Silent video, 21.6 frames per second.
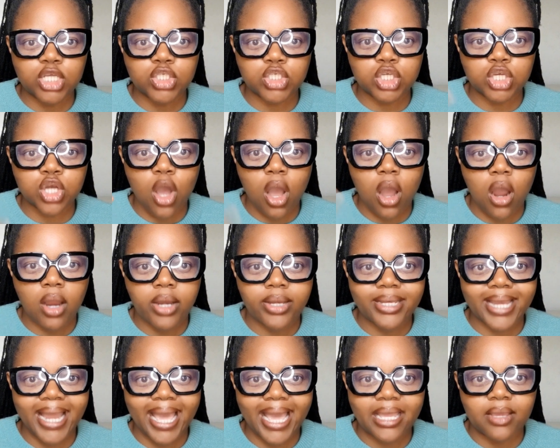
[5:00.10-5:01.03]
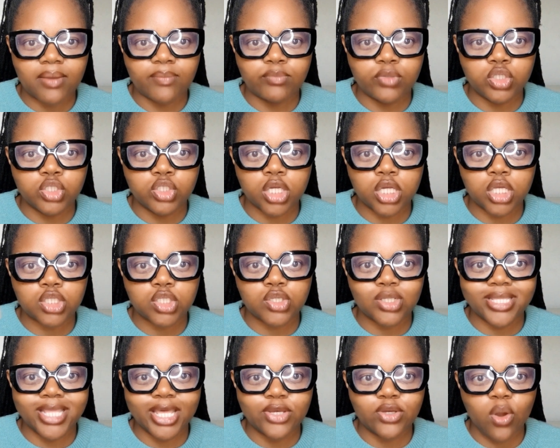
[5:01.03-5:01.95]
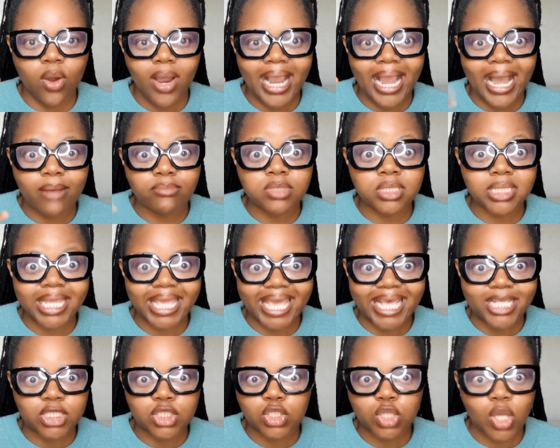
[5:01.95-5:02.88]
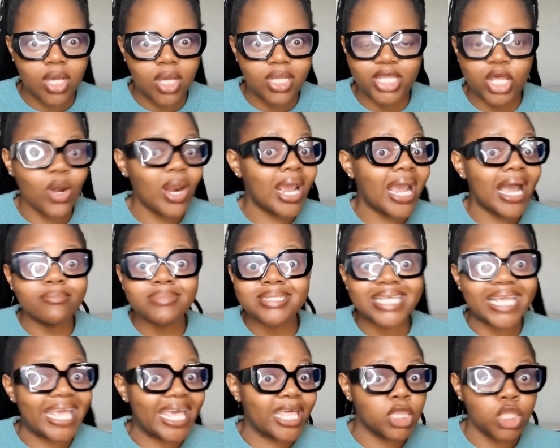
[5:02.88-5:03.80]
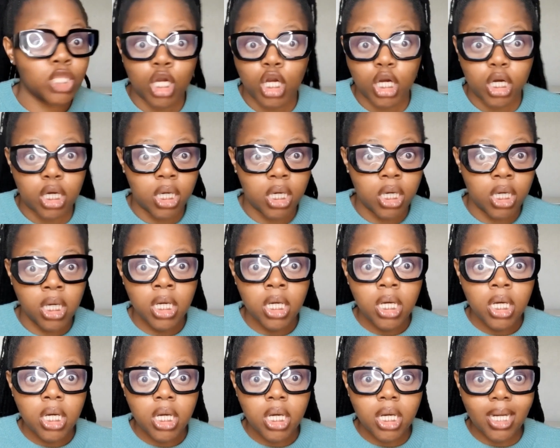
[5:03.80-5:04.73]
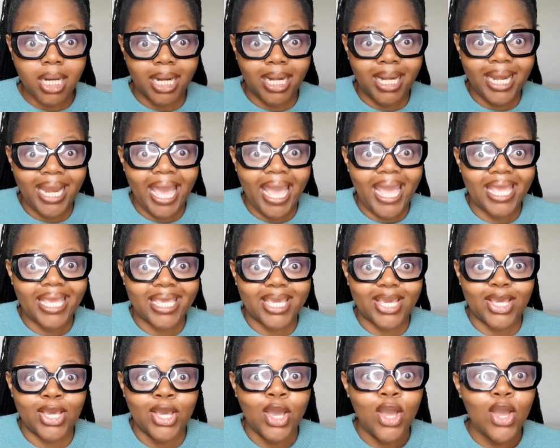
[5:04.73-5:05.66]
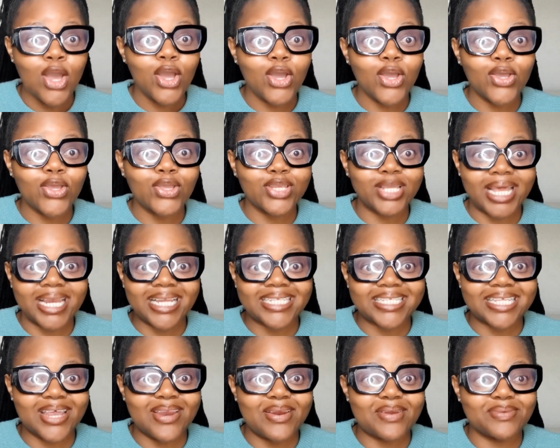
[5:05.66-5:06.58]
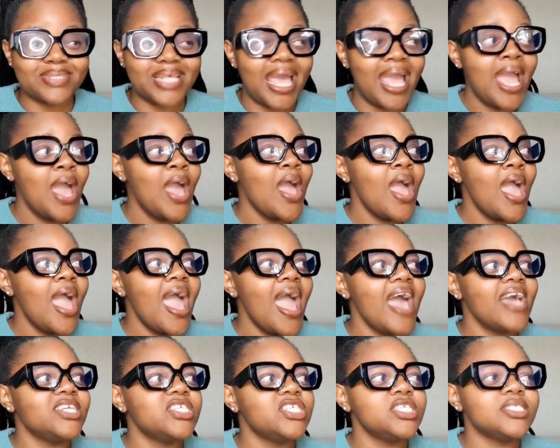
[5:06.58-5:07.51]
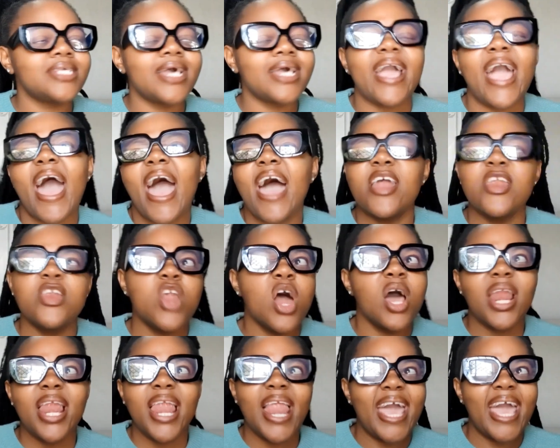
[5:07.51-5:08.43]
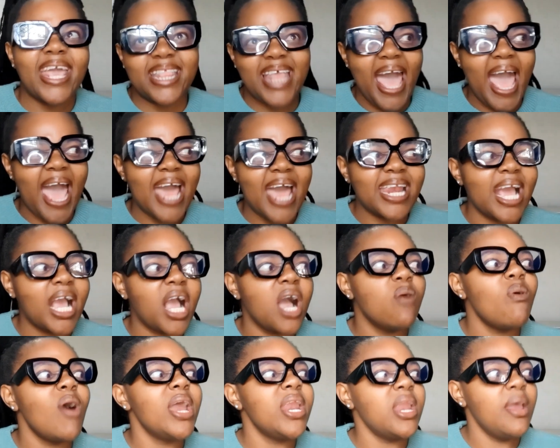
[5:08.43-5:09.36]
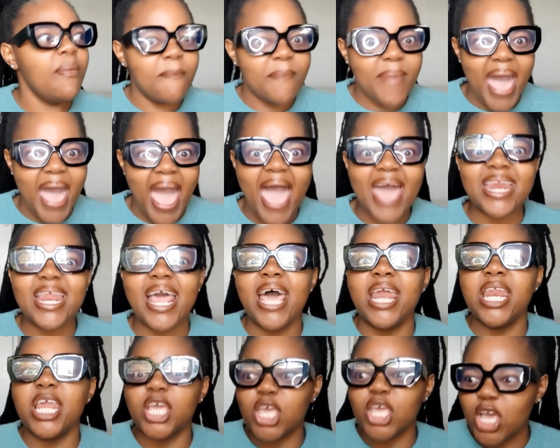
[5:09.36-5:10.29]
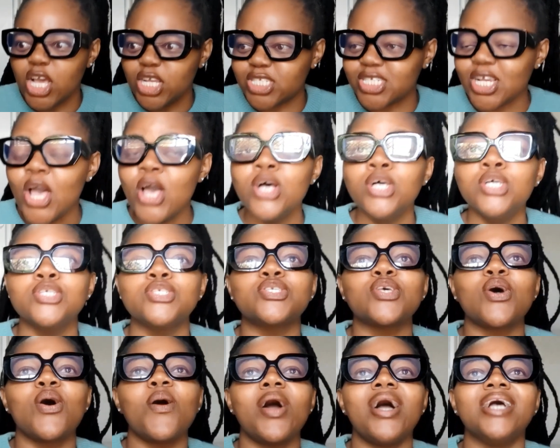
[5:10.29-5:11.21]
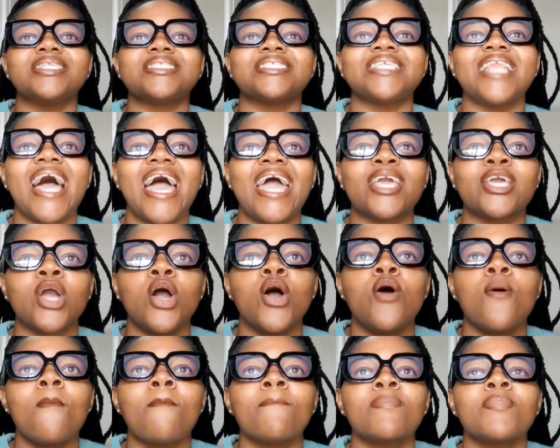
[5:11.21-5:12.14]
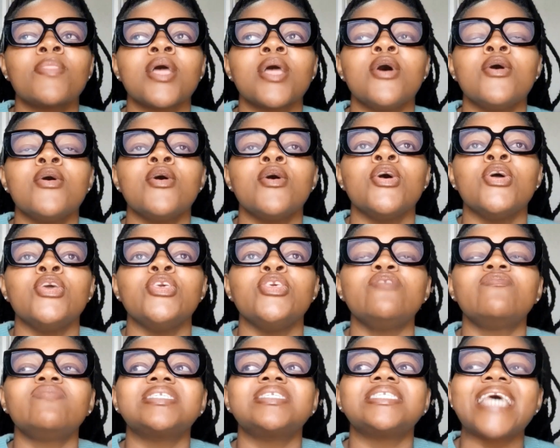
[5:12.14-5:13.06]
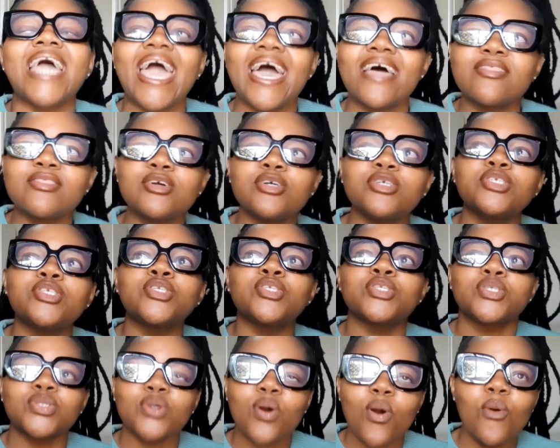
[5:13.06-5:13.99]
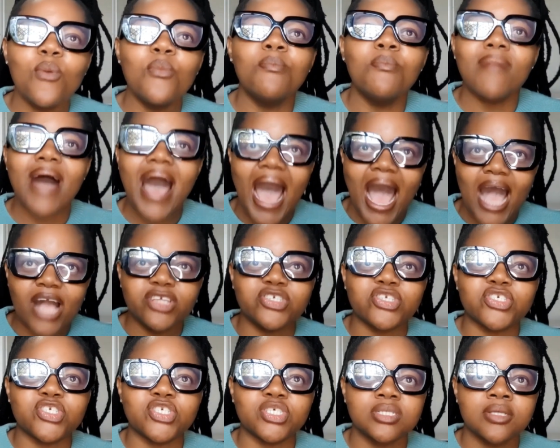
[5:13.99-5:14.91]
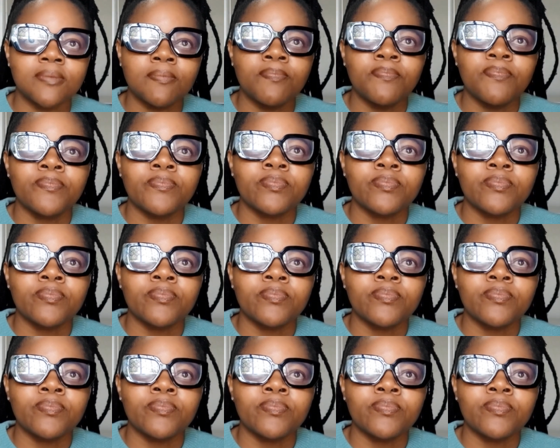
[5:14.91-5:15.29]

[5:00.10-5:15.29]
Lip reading: the kitchen aren't like mutually exclusive. They don't come to, it's not, they don't come together. Like, you understand what I'm saying? And she's like, not like that. Like, I want a man and a kitchen. So it's like, you've tethered so much